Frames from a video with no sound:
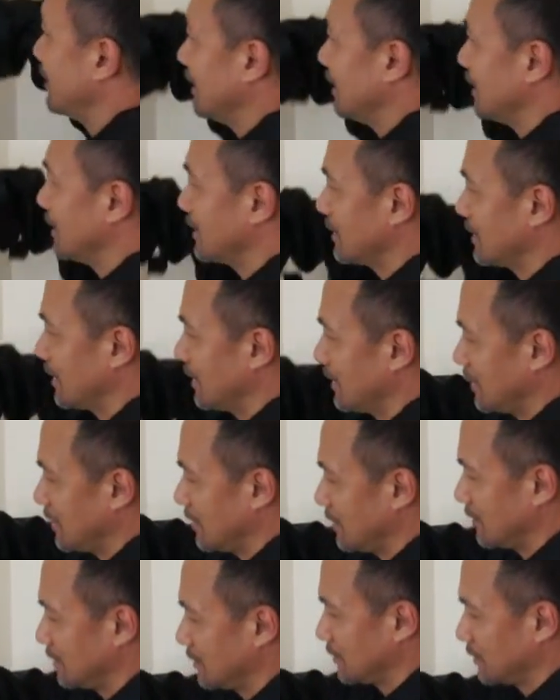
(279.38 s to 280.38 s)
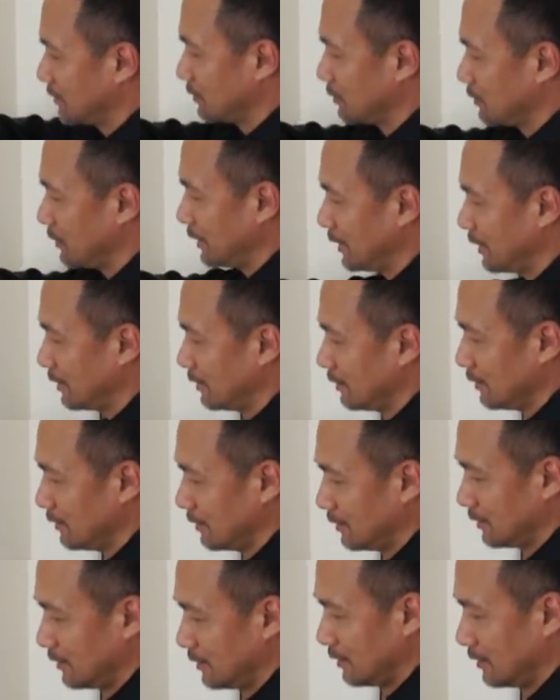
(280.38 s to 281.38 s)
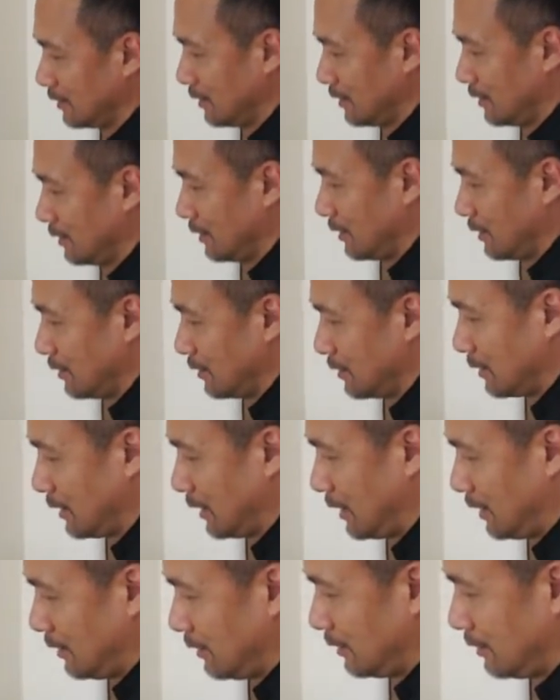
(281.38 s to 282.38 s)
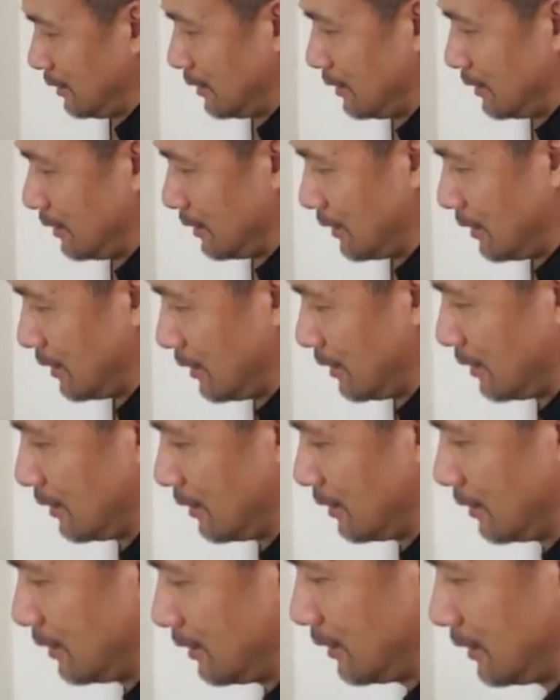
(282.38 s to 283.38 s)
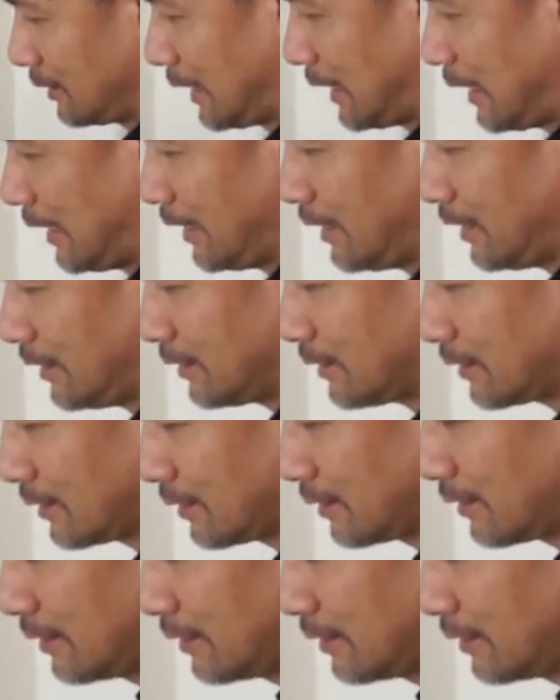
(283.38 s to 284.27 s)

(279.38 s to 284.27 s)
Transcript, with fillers: this uh, string down and uh, tie it.